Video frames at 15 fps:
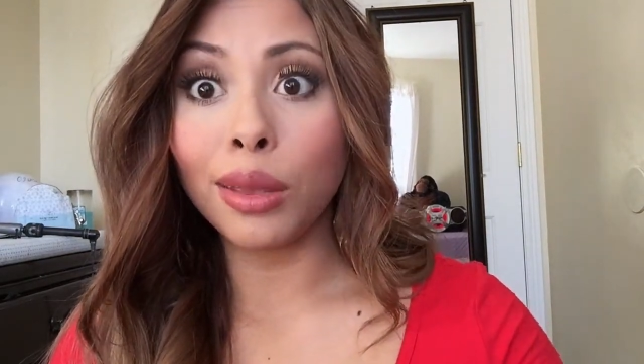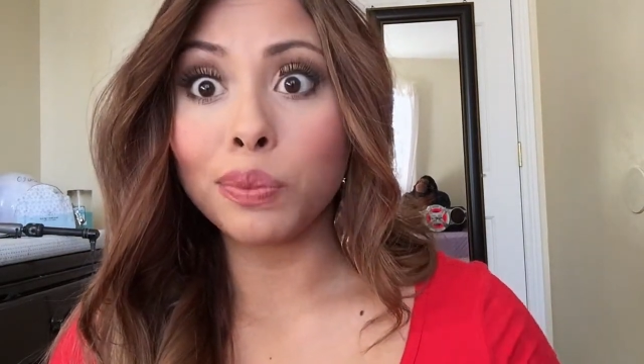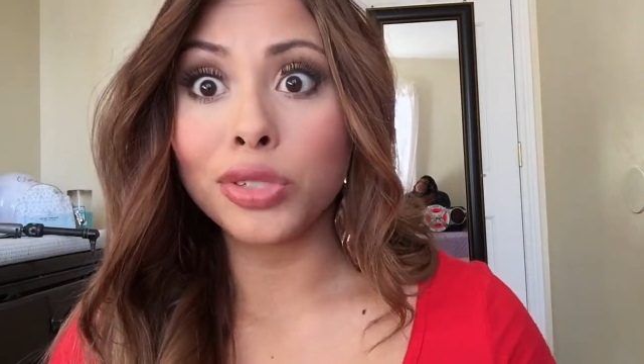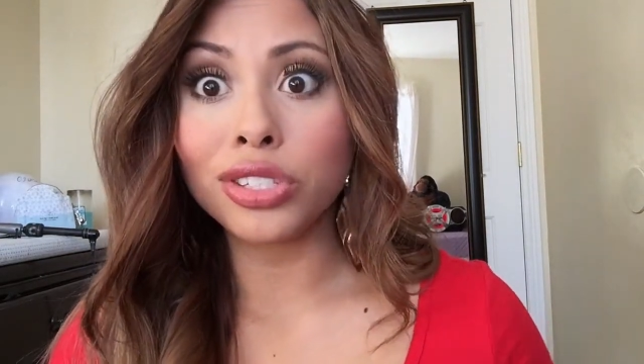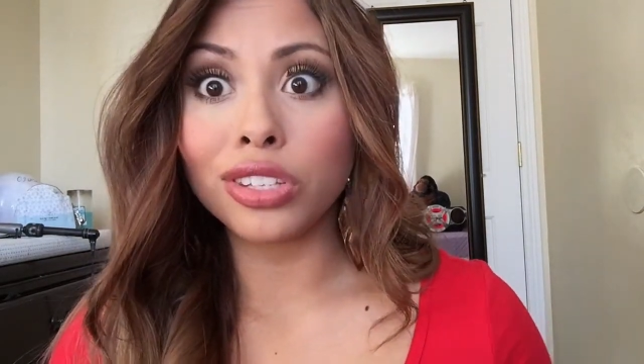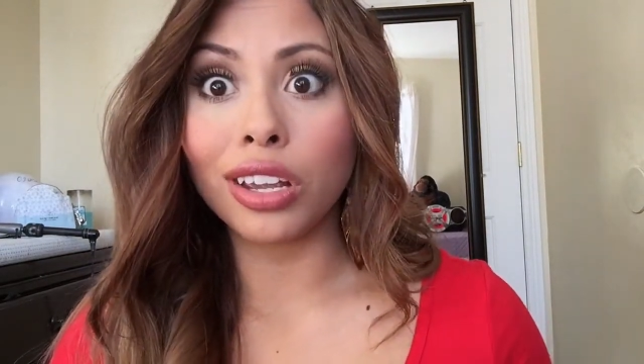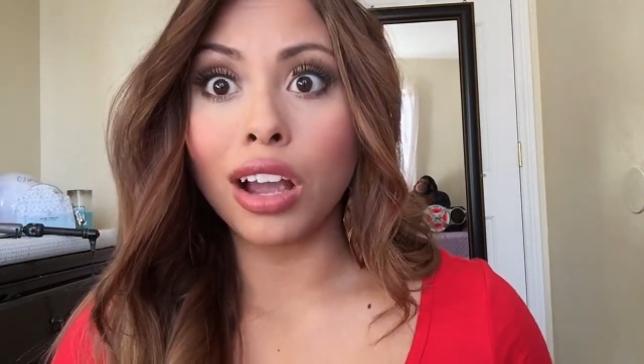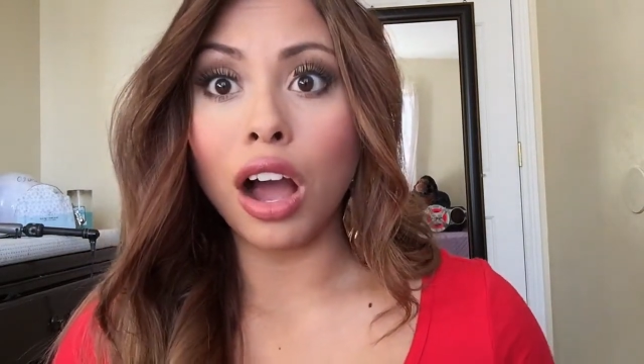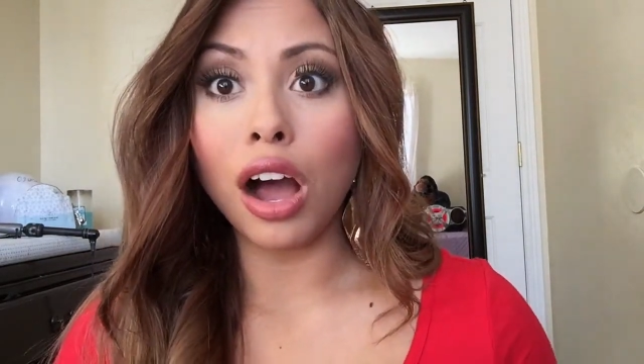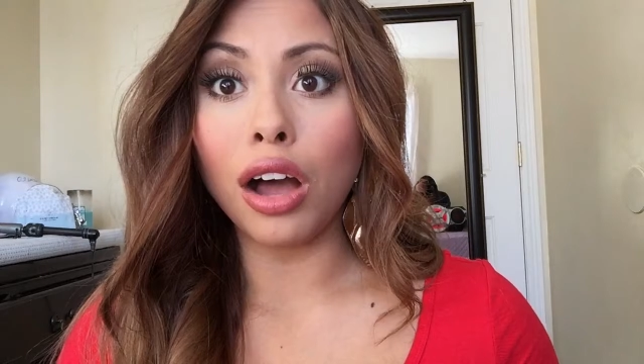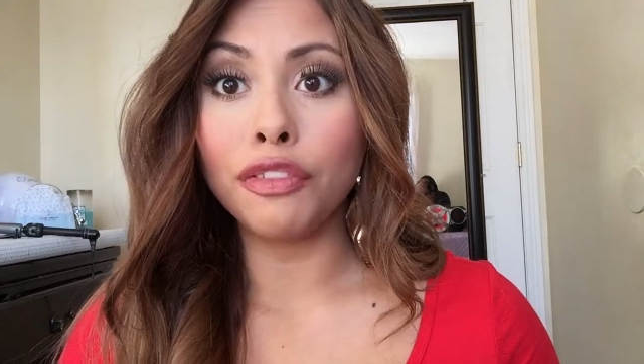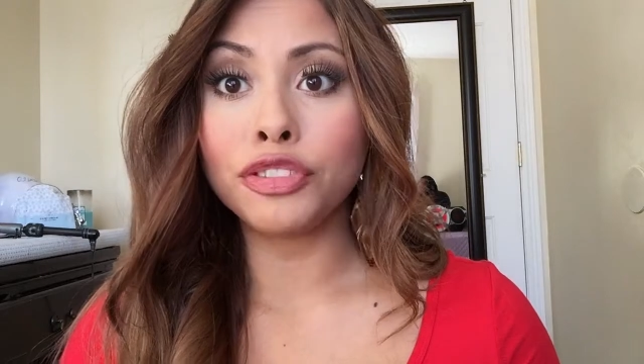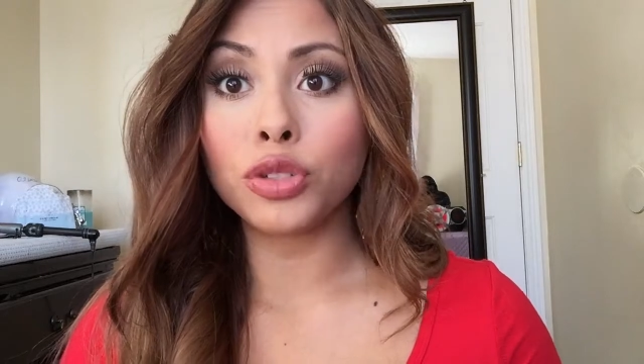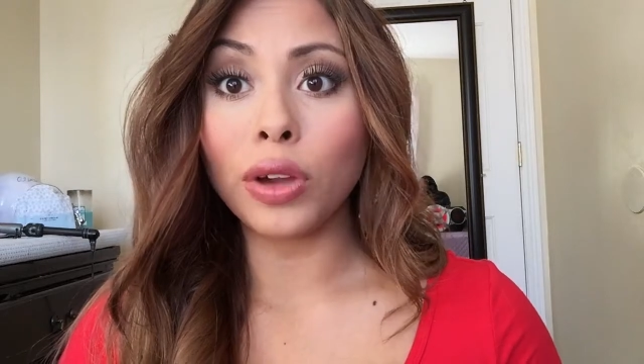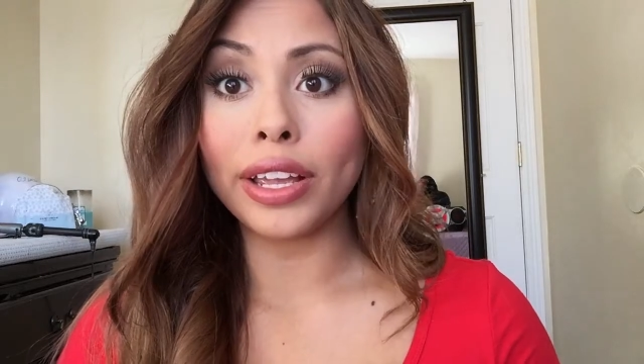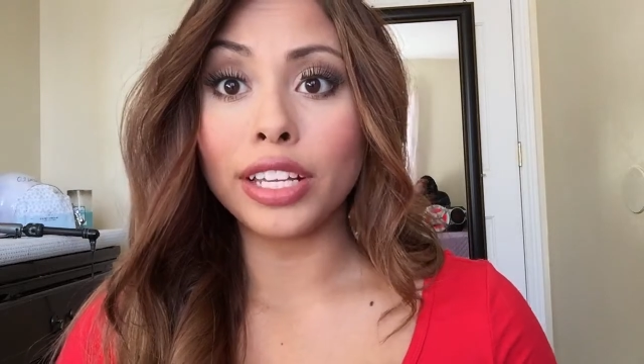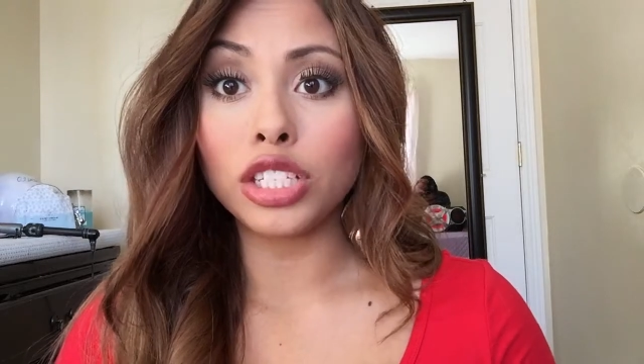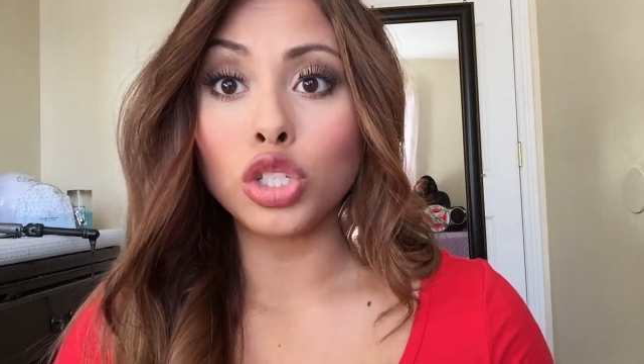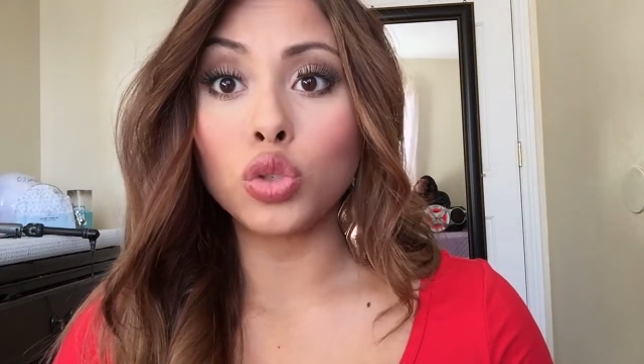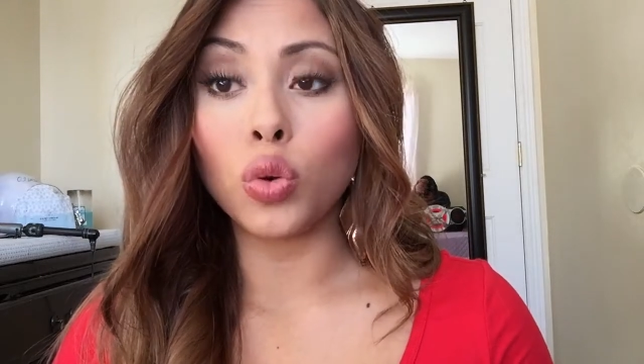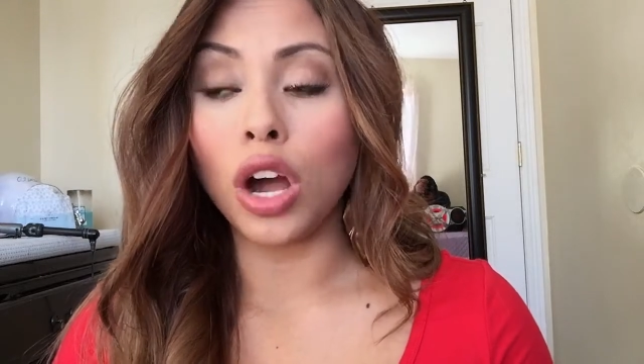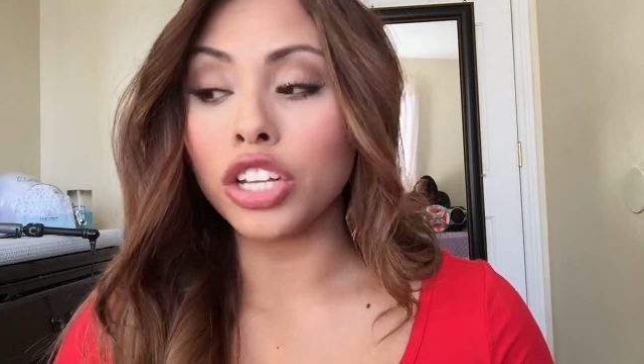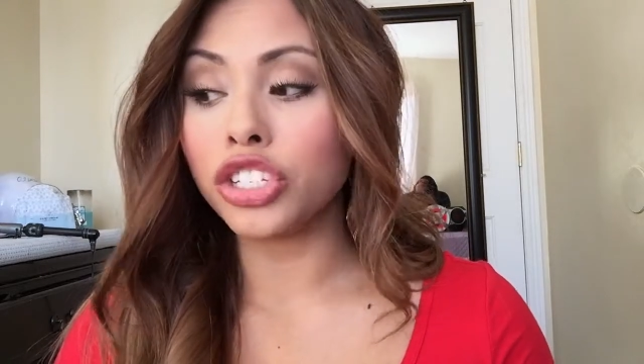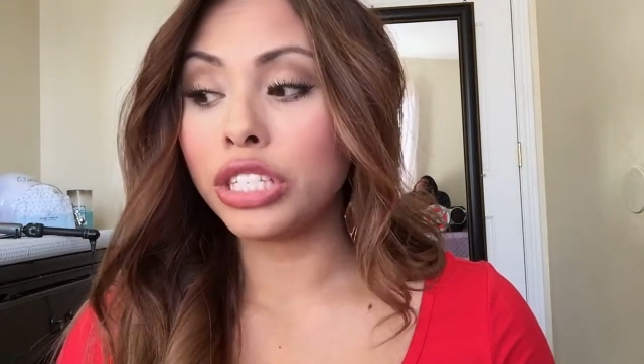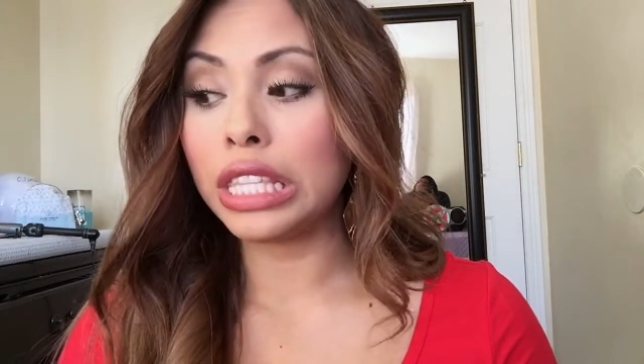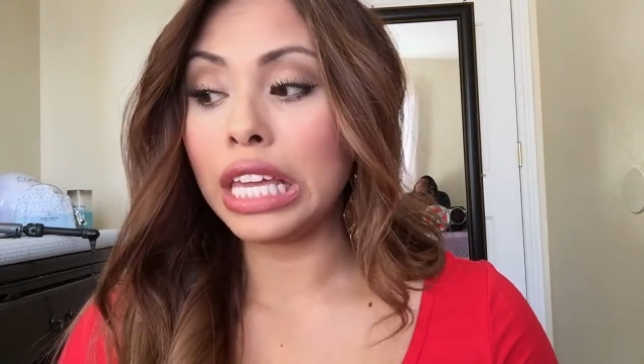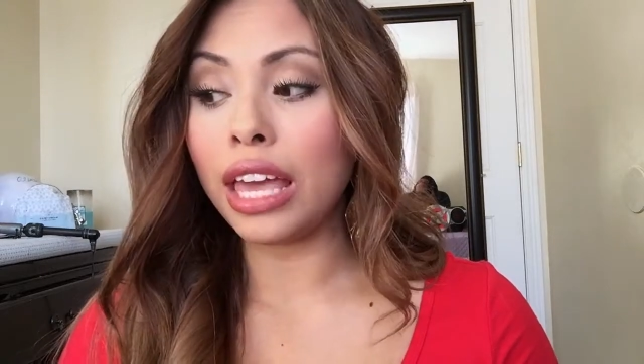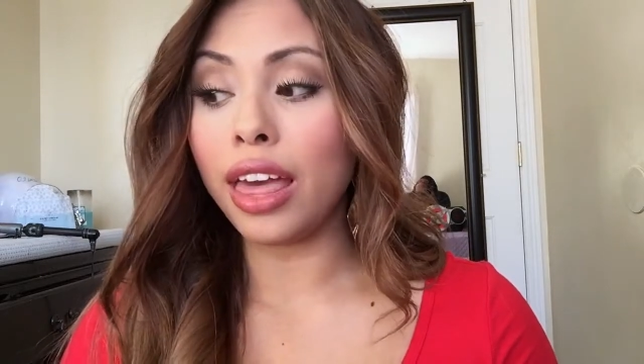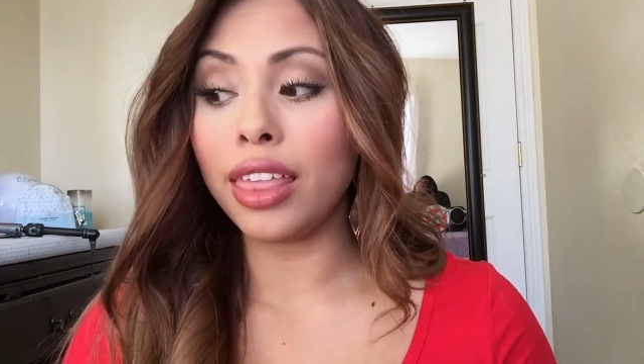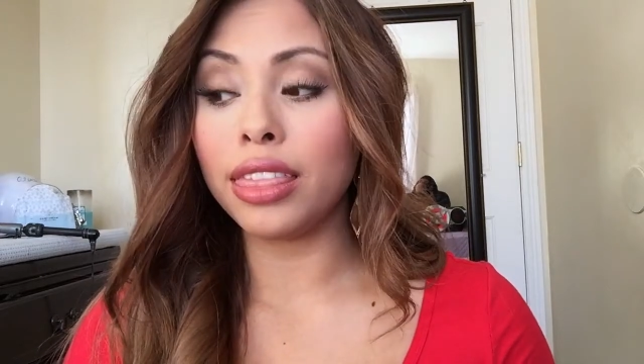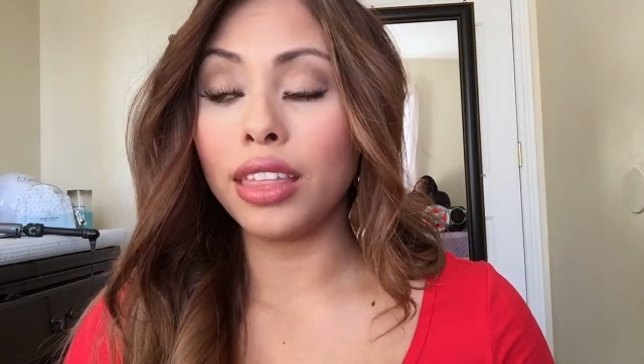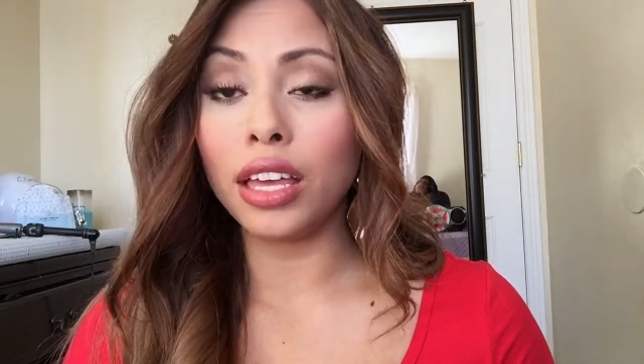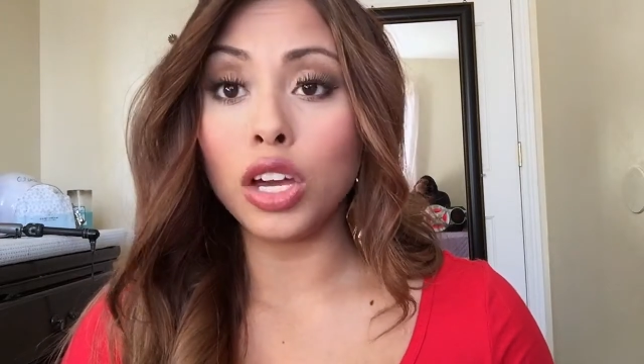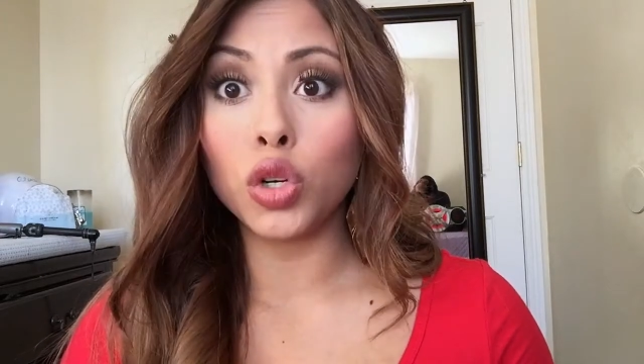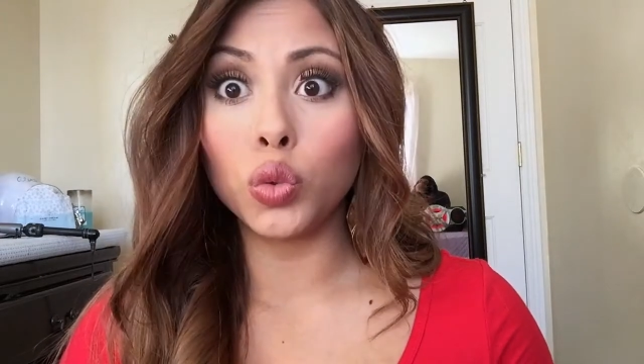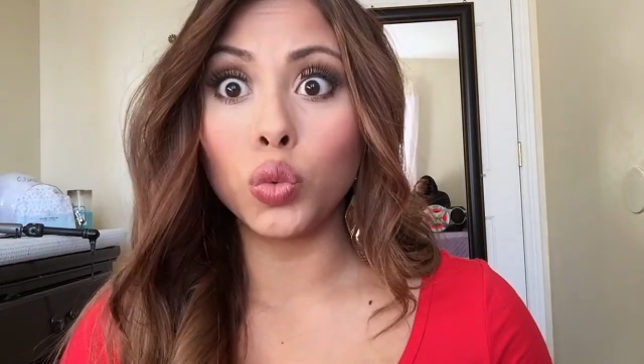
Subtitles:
lipstick off so I can swatch the other